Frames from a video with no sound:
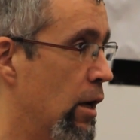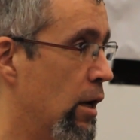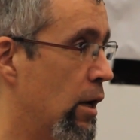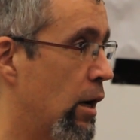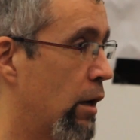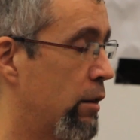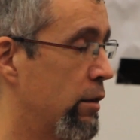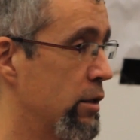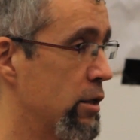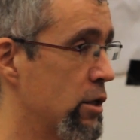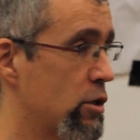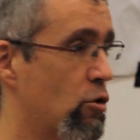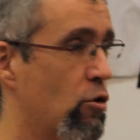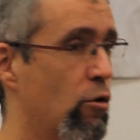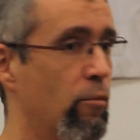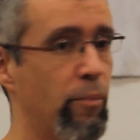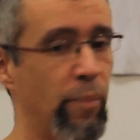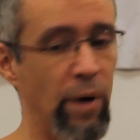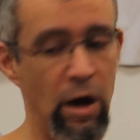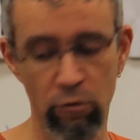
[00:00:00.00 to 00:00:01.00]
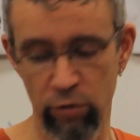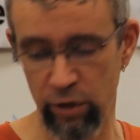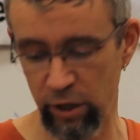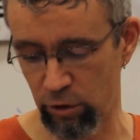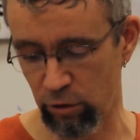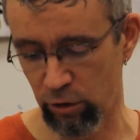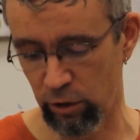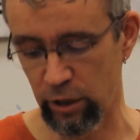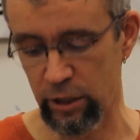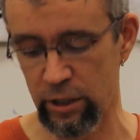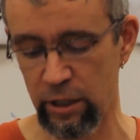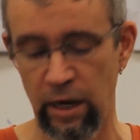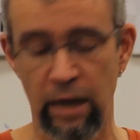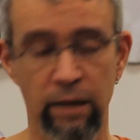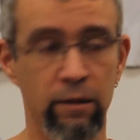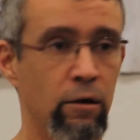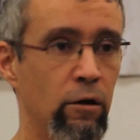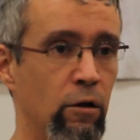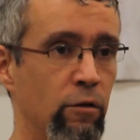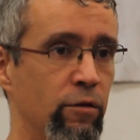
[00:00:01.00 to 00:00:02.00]
And this is compounded on the
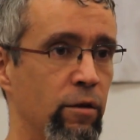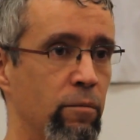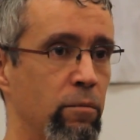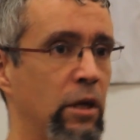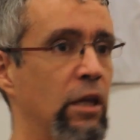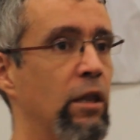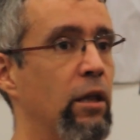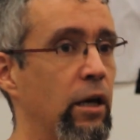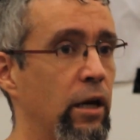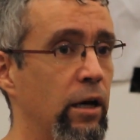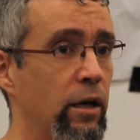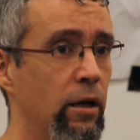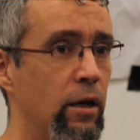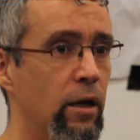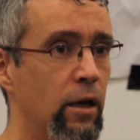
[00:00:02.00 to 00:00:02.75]
scandal of the media,